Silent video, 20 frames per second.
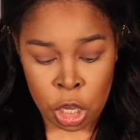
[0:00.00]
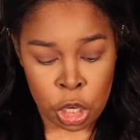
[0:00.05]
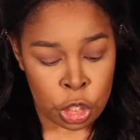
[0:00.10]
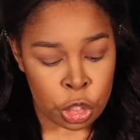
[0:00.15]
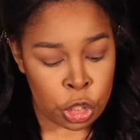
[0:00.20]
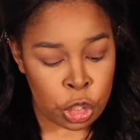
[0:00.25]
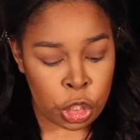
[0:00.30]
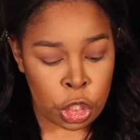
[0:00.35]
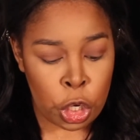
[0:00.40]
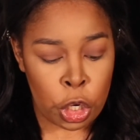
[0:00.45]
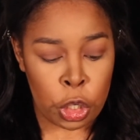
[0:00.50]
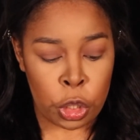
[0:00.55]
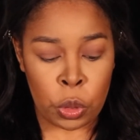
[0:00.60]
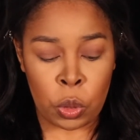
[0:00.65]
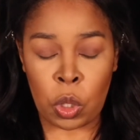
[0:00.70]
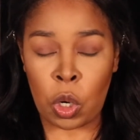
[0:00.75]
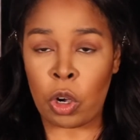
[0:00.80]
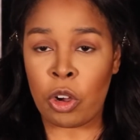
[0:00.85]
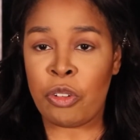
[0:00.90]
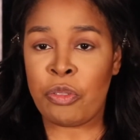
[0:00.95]

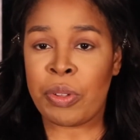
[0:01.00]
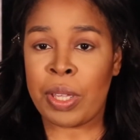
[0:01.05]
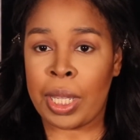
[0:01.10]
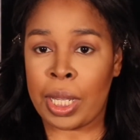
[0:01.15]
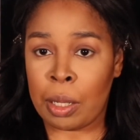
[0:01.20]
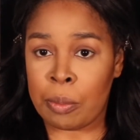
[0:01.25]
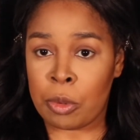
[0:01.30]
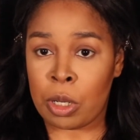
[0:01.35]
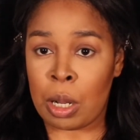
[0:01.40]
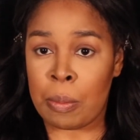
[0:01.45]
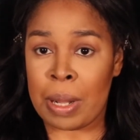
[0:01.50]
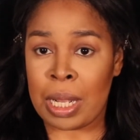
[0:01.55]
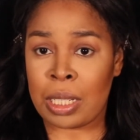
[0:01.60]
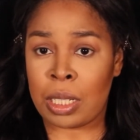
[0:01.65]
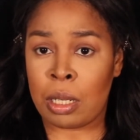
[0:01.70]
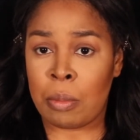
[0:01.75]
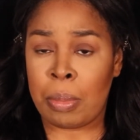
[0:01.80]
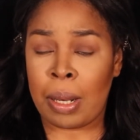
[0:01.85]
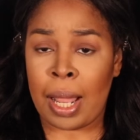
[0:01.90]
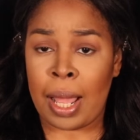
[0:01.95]
So off camera, I'm about
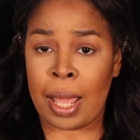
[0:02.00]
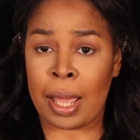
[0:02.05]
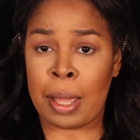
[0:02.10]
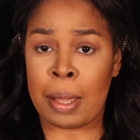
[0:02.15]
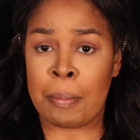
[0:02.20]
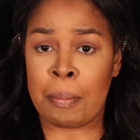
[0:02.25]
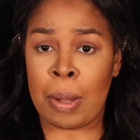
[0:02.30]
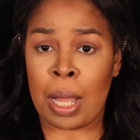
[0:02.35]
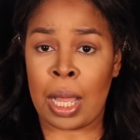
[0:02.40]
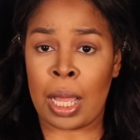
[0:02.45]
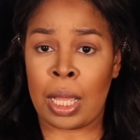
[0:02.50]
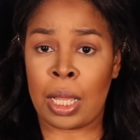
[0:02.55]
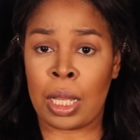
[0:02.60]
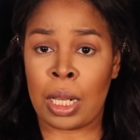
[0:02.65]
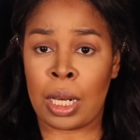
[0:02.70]
to apply my